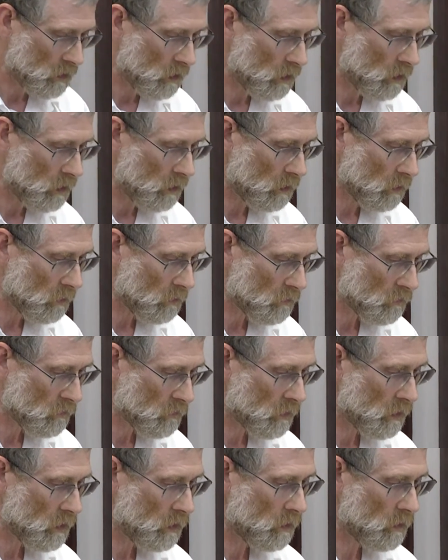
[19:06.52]
of
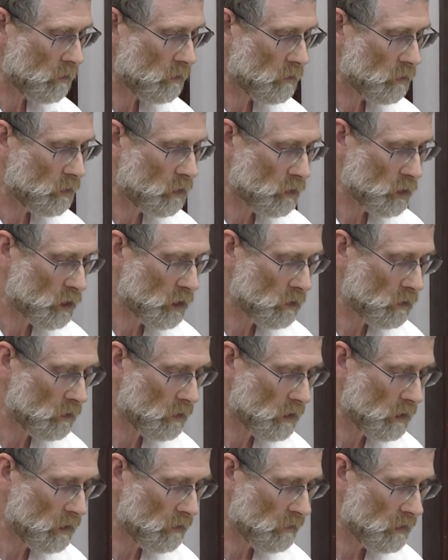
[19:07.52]
the Rosh
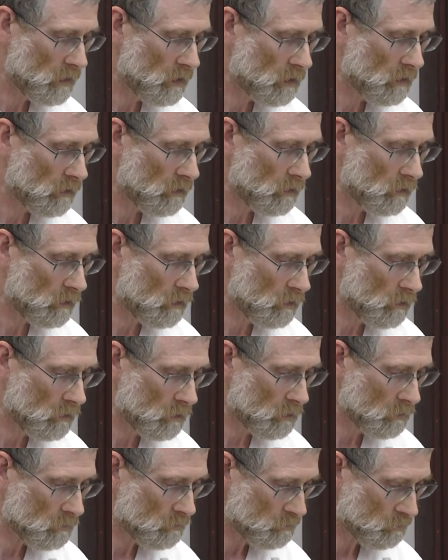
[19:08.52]
HaGolah, the
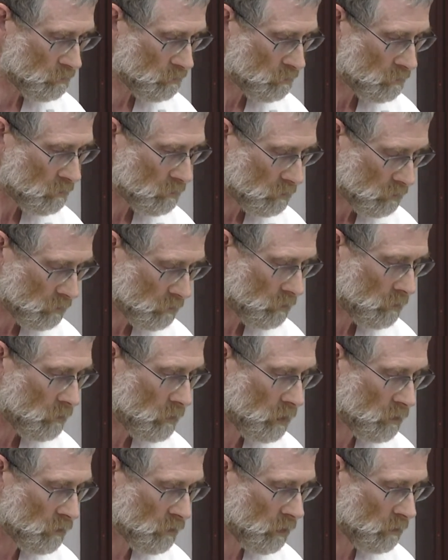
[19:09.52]
Exilarch,
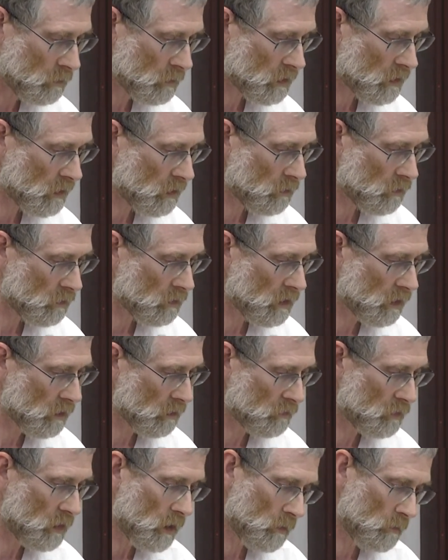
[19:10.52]
from a Cairo Gnida
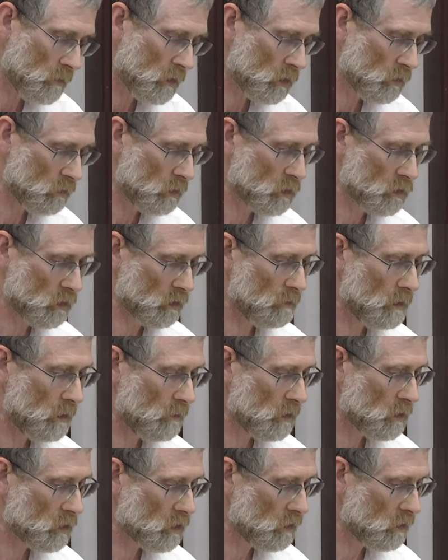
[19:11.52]
fragment, which was
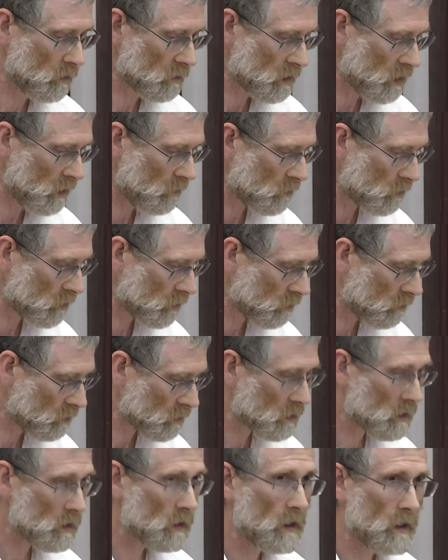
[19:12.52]
published a long time ago,
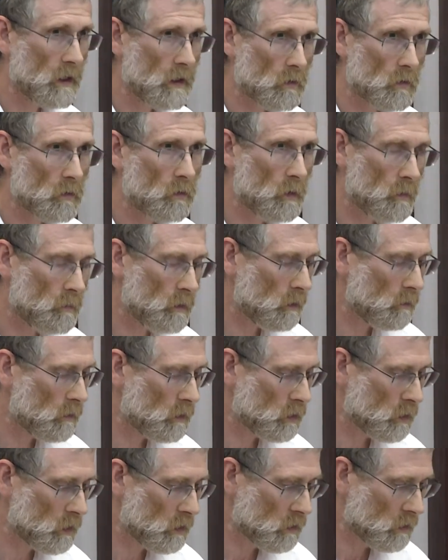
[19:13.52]
but I had to
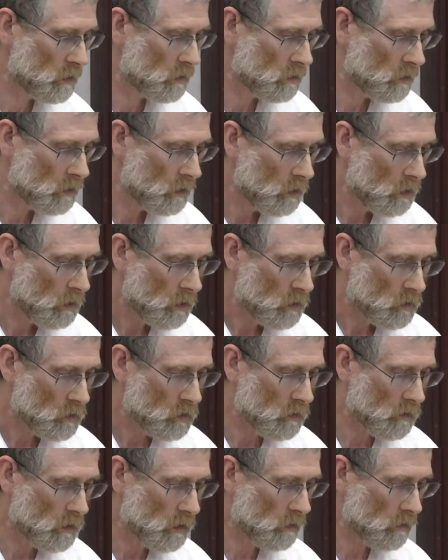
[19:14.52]
republish it in
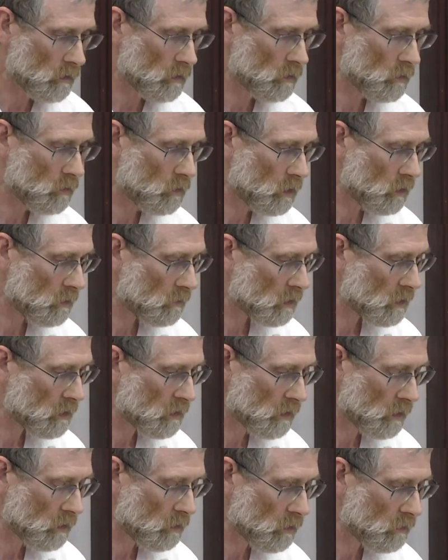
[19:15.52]
2001
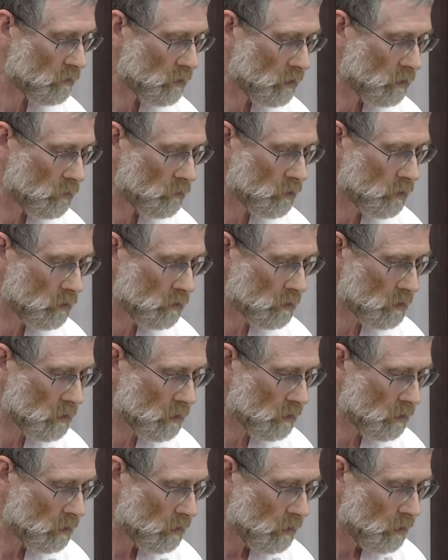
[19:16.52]
because it was very
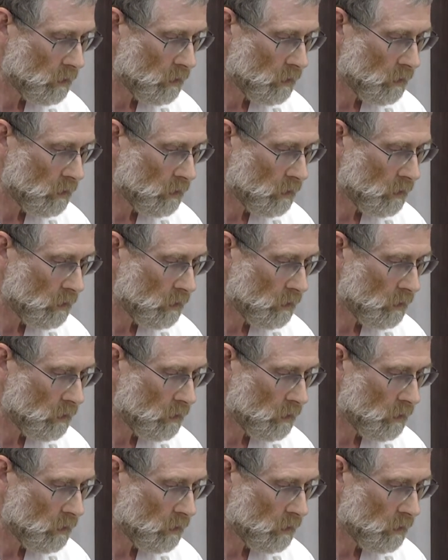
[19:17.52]
faulty.